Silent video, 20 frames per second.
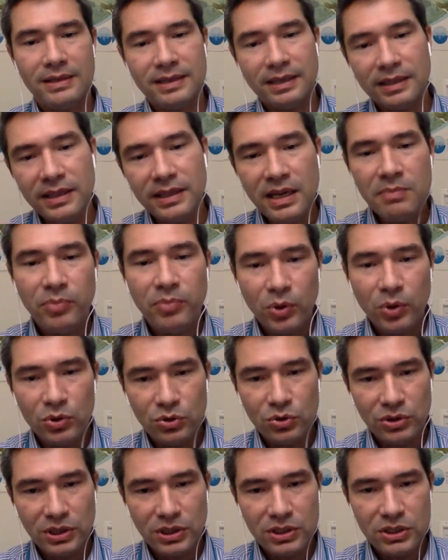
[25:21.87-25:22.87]
as an
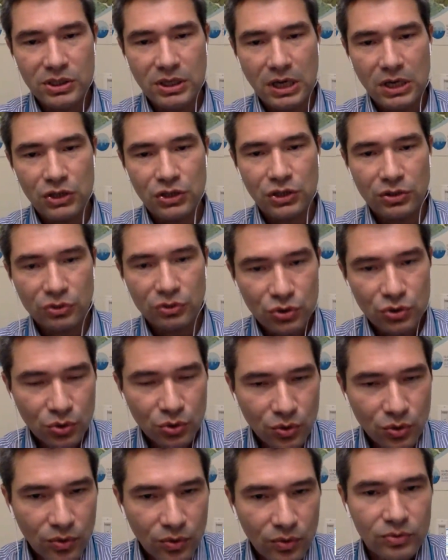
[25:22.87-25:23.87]
input to the discussion
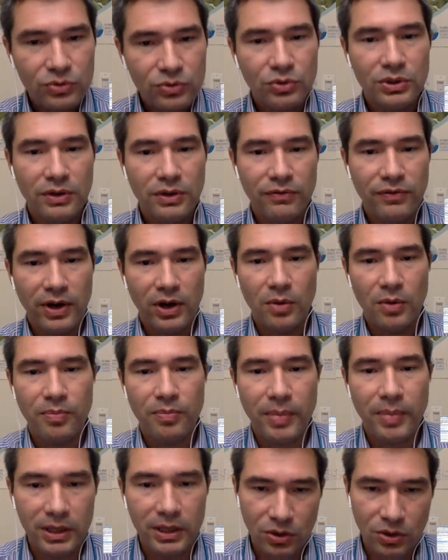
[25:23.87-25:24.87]
to
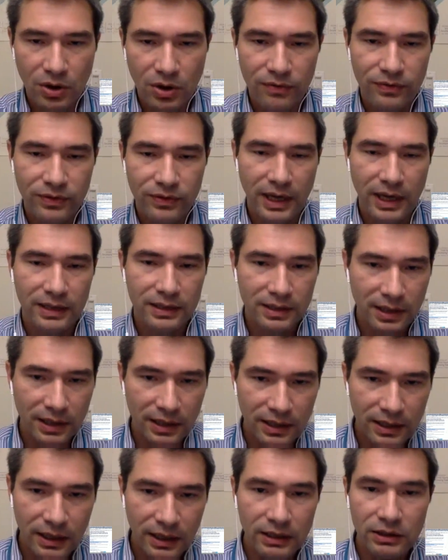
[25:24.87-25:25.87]
development of that,
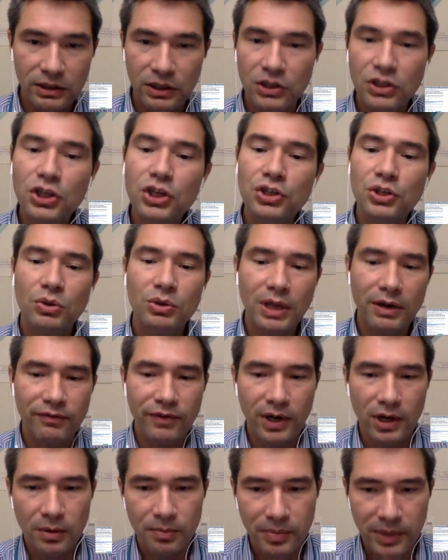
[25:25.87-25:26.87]
the initial
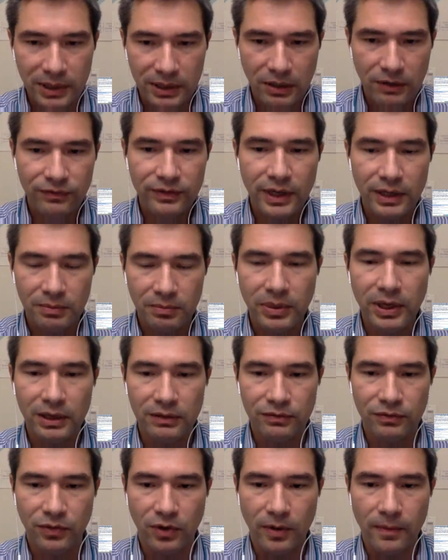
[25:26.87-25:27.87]
development of that
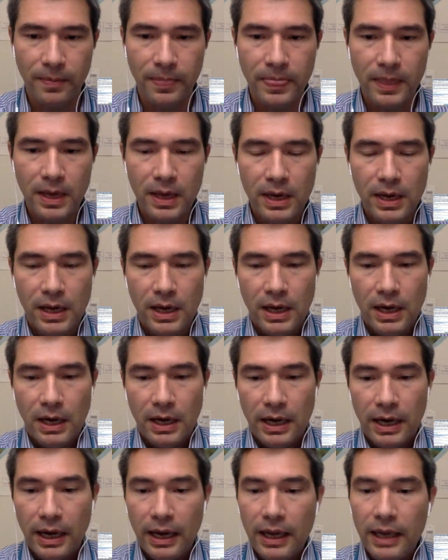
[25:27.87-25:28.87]
platform.
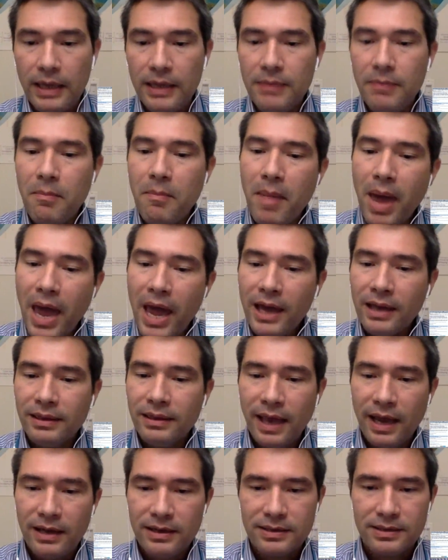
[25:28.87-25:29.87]
In
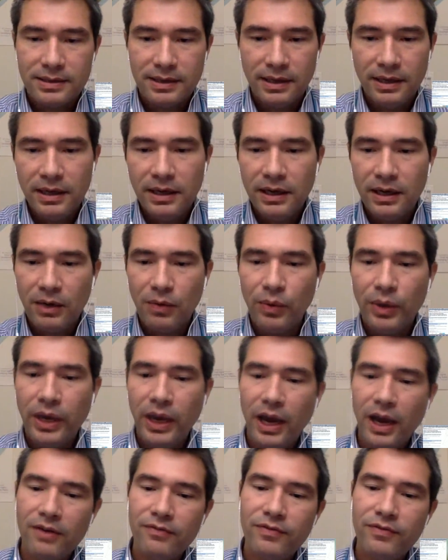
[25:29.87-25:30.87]
May next year,
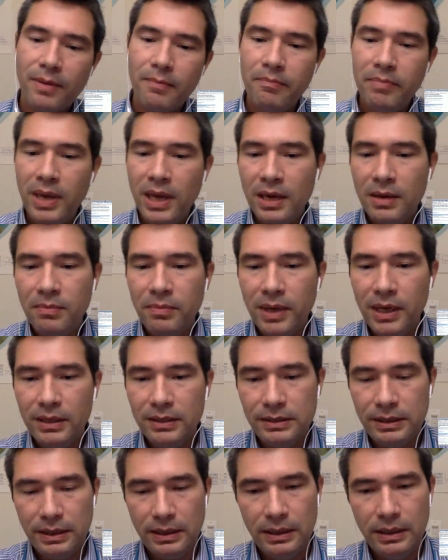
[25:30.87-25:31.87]
we have a big
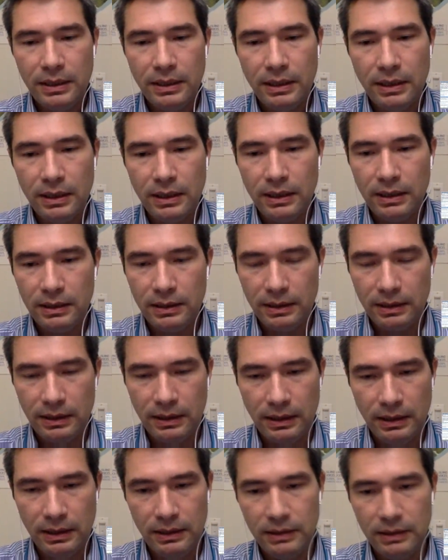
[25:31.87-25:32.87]
meeting here
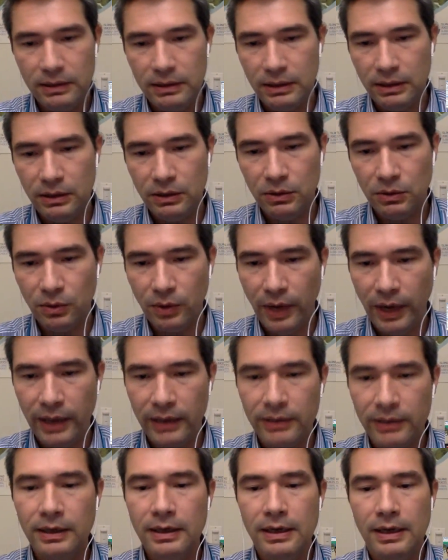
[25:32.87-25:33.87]
in the
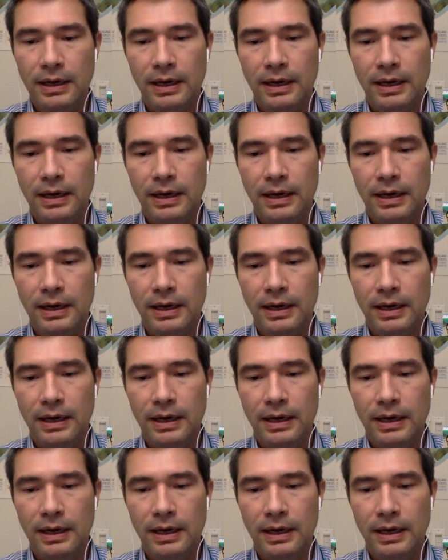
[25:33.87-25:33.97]
UN.